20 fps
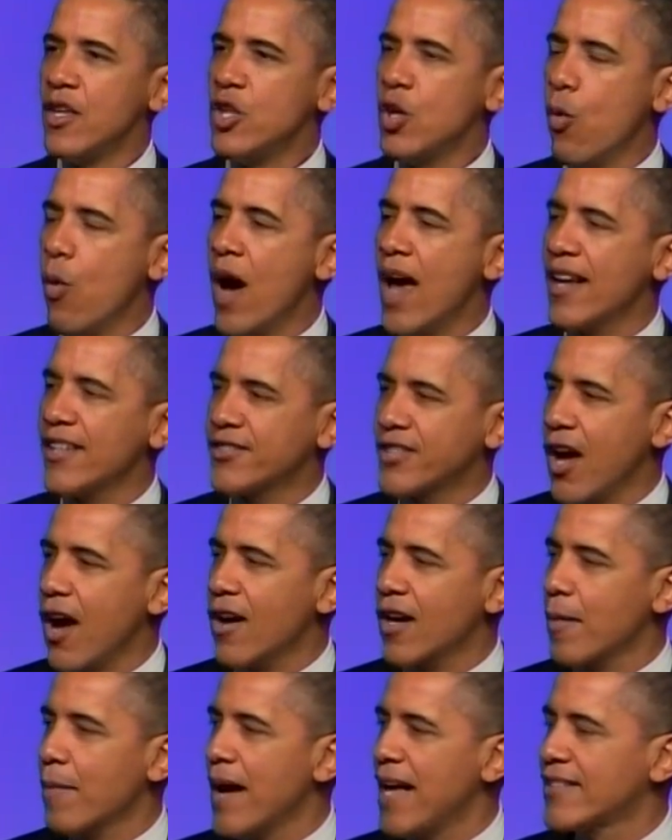You want to
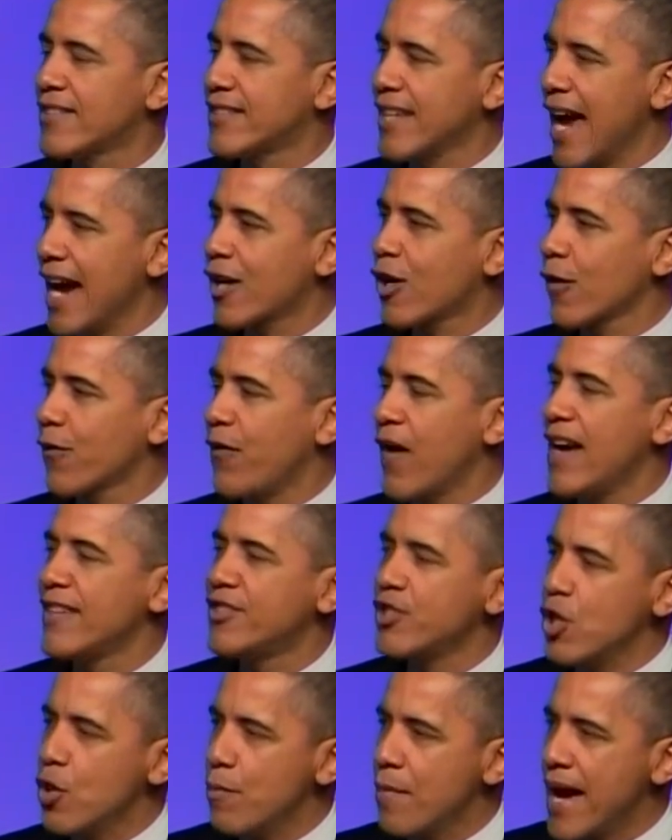talk about
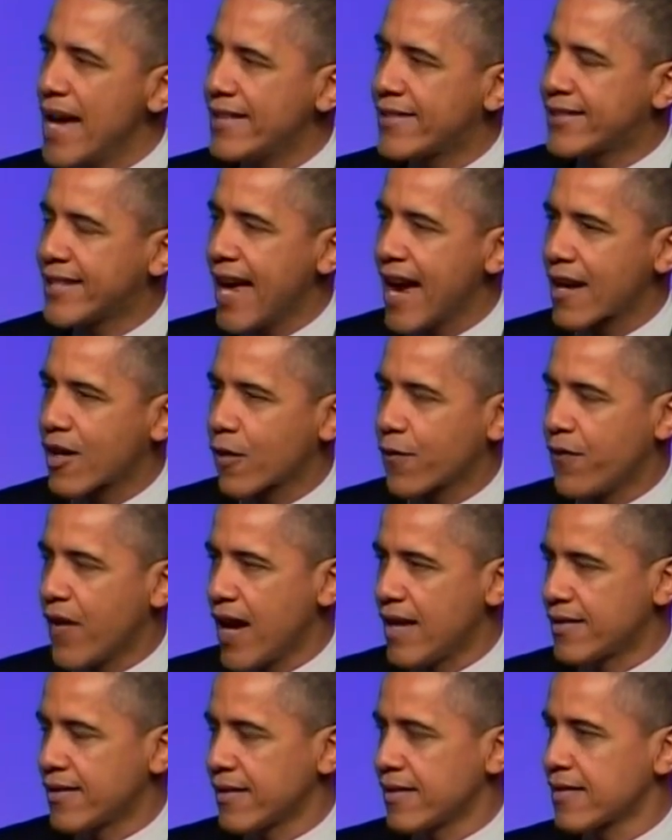sacrifice? You made
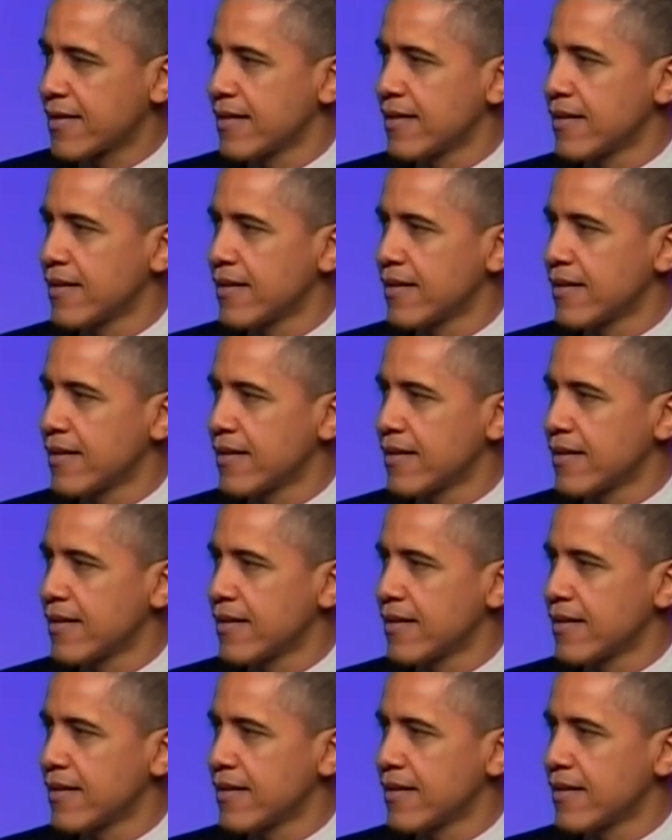sacrifices.